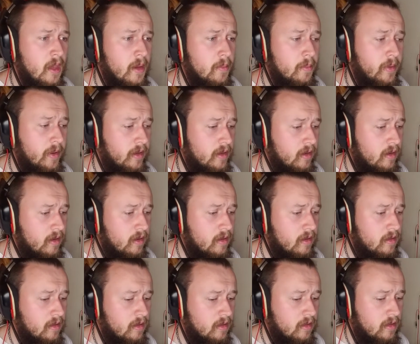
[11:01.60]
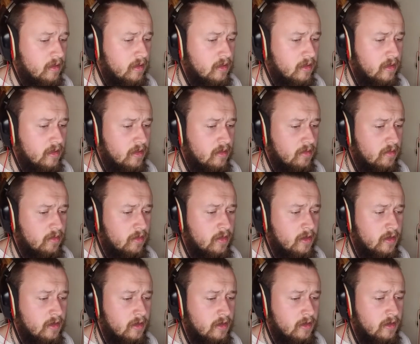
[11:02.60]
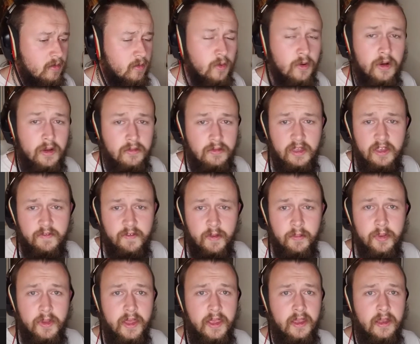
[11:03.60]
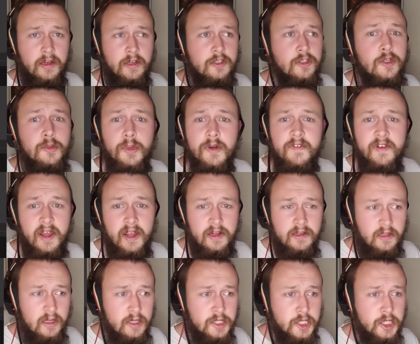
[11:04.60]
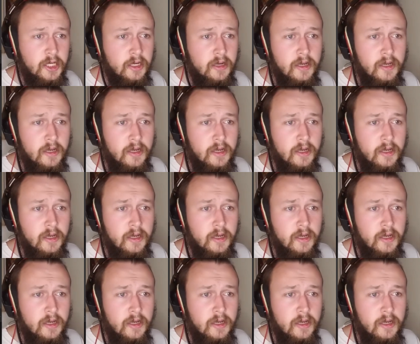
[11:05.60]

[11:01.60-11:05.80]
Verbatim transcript: But the, or if I'm playing Tomb of Annihilation,